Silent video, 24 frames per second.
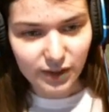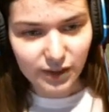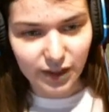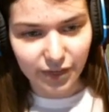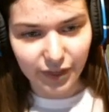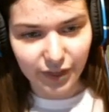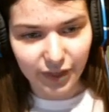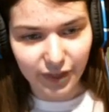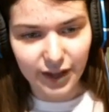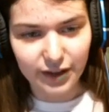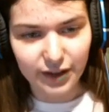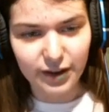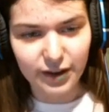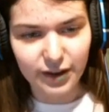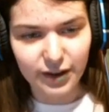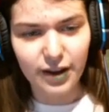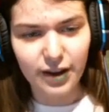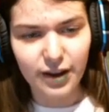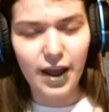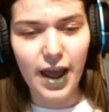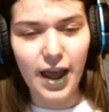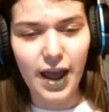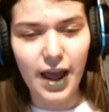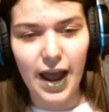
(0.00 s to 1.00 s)
Then,
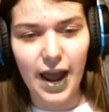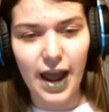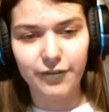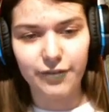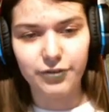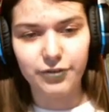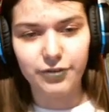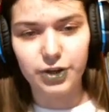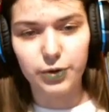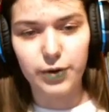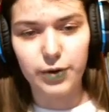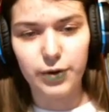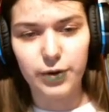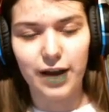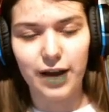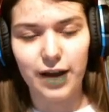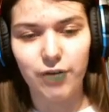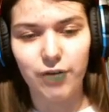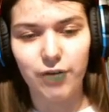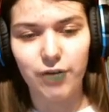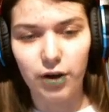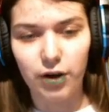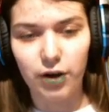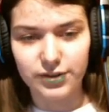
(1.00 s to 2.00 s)
after you have
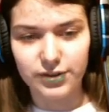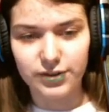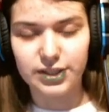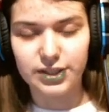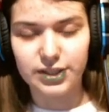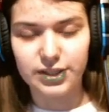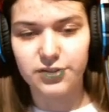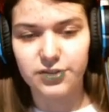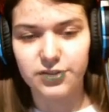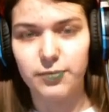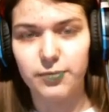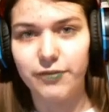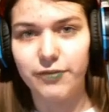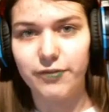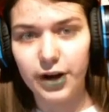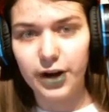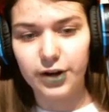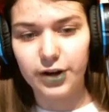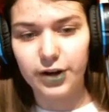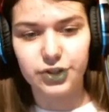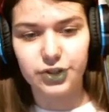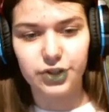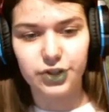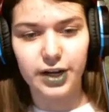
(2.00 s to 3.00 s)
all the skills from the
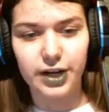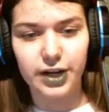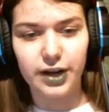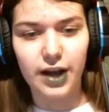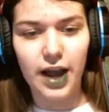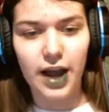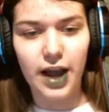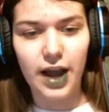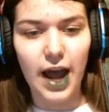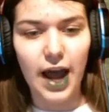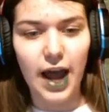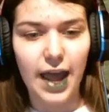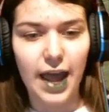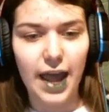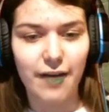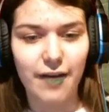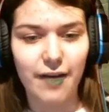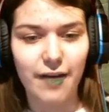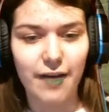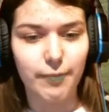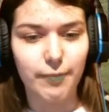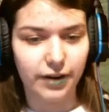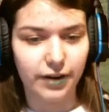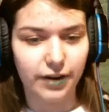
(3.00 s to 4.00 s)
fire tree, I have
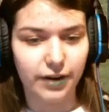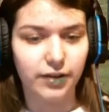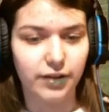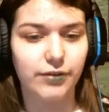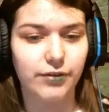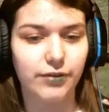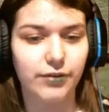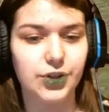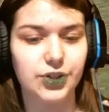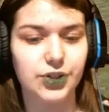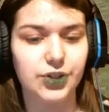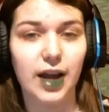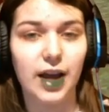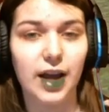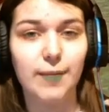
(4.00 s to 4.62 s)
mana conversion.